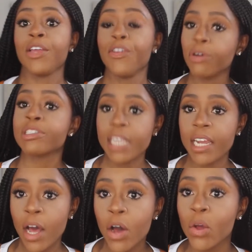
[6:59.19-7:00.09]
You're not
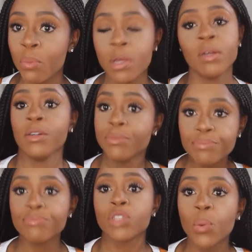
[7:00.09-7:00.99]
sitting at home
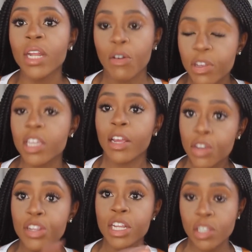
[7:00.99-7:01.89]
doing nothing. Like,
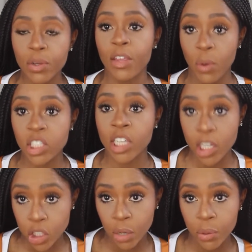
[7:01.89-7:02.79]
you need to go get your
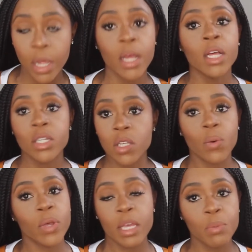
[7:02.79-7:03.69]
education on.
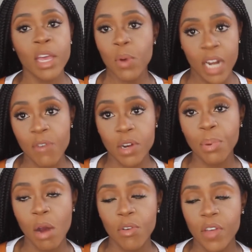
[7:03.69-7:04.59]
So he, he weren't having a
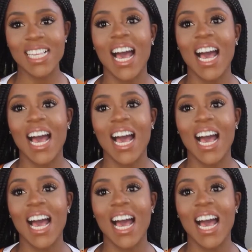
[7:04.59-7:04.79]
bar with it.